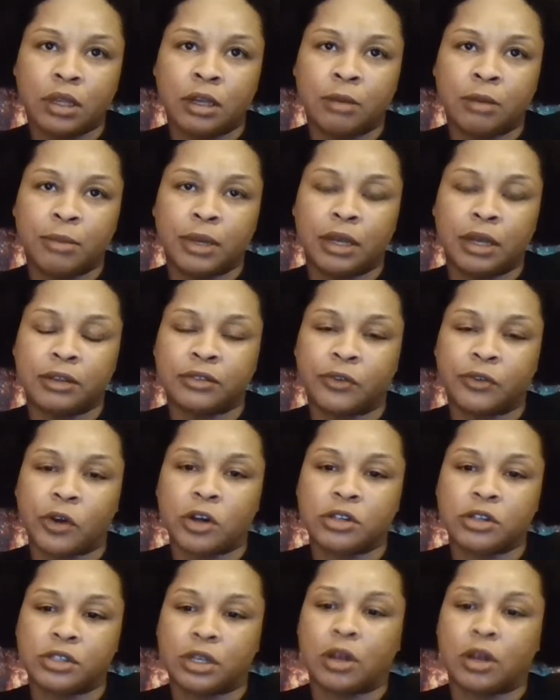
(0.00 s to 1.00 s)
But as
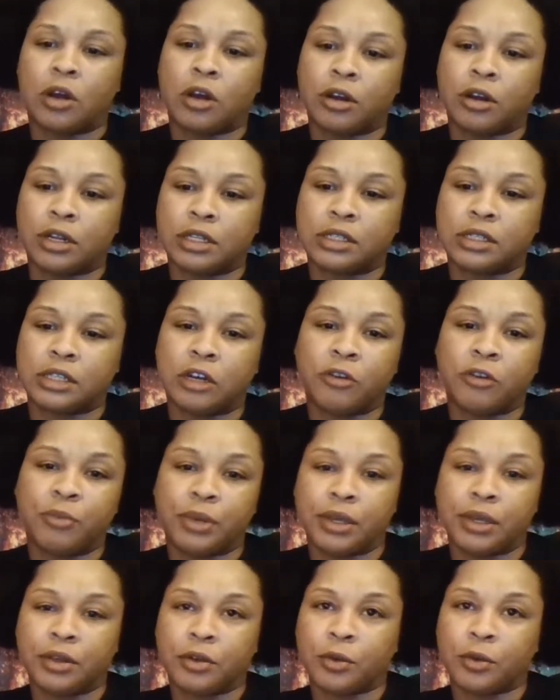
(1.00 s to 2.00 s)
far as the card itself
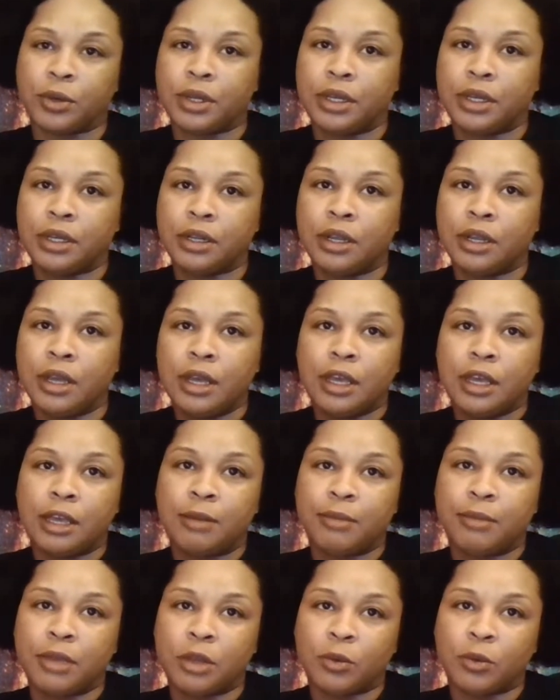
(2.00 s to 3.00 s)
being green
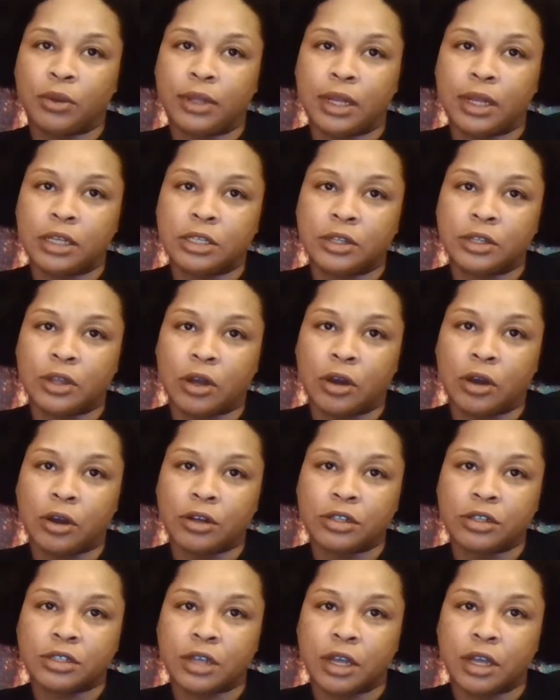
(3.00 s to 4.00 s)
and being related to the
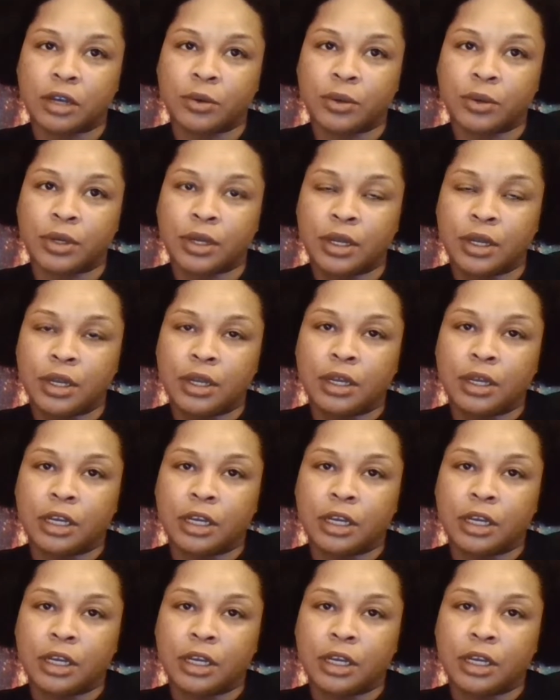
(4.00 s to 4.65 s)
heart chakra,